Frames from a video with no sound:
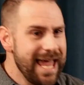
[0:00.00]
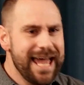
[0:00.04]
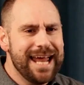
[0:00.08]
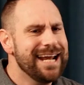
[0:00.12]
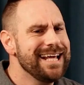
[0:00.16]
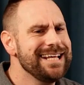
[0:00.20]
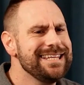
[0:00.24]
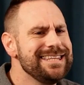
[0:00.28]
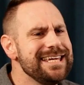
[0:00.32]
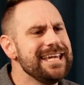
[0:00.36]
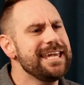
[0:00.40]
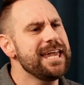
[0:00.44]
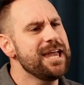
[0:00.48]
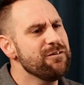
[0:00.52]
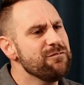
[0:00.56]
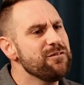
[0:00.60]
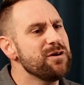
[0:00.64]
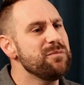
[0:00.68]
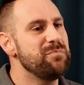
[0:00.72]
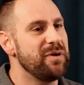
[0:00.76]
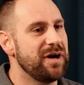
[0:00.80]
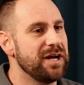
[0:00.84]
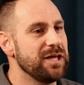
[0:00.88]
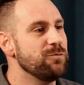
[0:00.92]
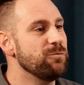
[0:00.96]
And I think
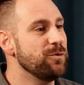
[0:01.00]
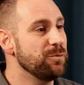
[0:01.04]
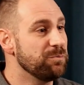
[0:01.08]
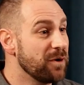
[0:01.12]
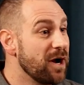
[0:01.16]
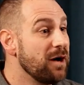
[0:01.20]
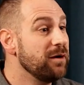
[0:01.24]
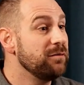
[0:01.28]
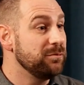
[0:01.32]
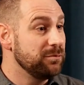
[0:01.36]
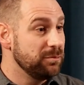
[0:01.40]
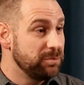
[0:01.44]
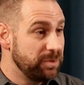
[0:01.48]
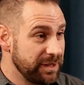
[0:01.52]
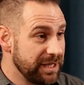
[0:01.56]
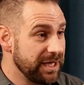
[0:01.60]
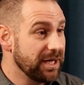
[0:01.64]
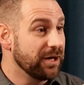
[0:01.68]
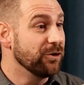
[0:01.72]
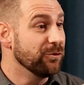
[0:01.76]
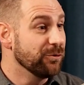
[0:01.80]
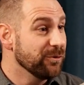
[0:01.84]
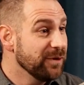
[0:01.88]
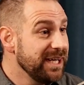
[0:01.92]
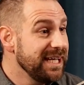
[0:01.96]
everybody would probably
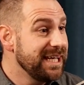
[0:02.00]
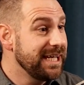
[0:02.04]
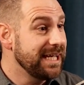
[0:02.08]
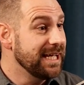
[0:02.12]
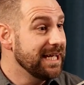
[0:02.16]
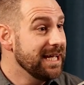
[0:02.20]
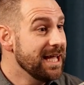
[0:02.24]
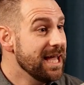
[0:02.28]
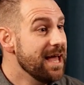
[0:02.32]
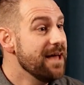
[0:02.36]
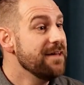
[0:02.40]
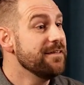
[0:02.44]
agree